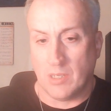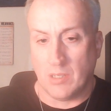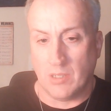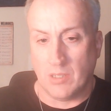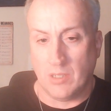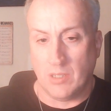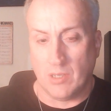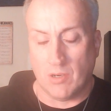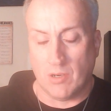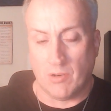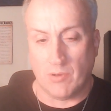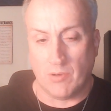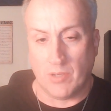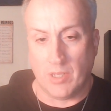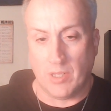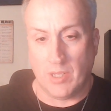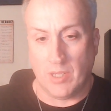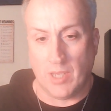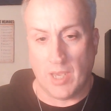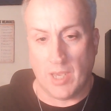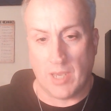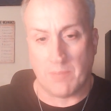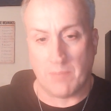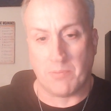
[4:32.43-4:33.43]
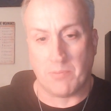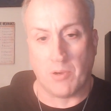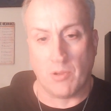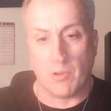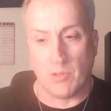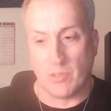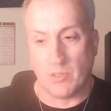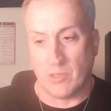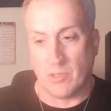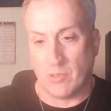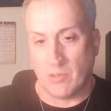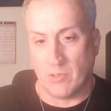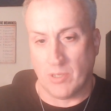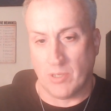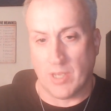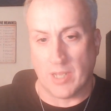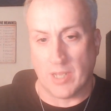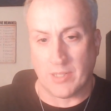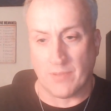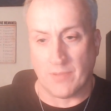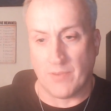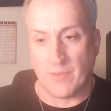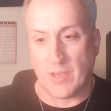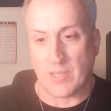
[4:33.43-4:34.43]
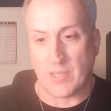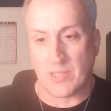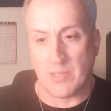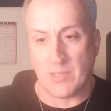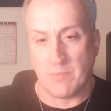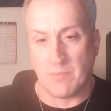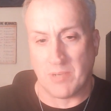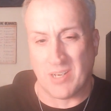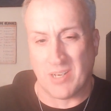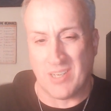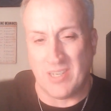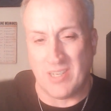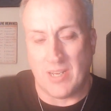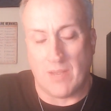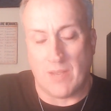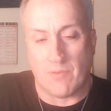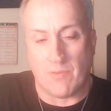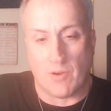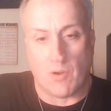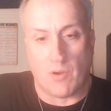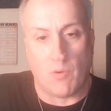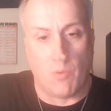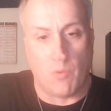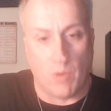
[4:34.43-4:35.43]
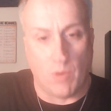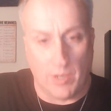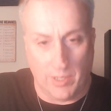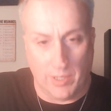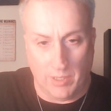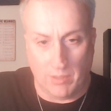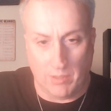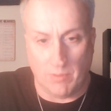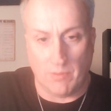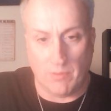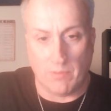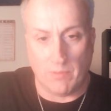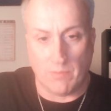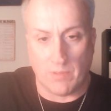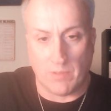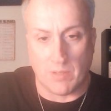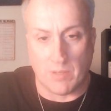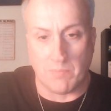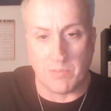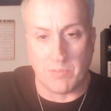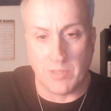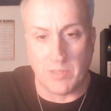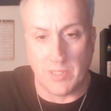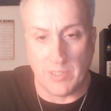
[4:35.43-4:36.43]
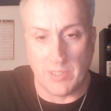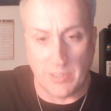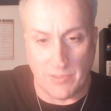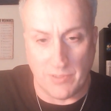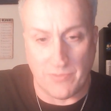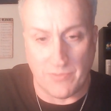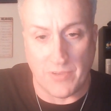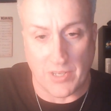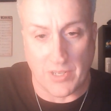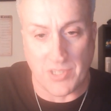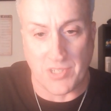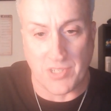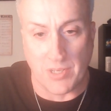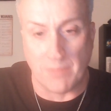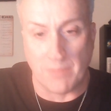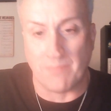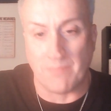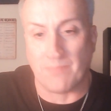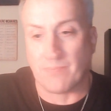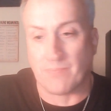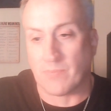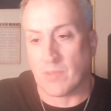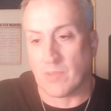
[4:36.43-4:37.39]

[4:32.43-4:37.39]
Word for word: you know, he had polio, he got the vaccine, but it never quite completely fixed him.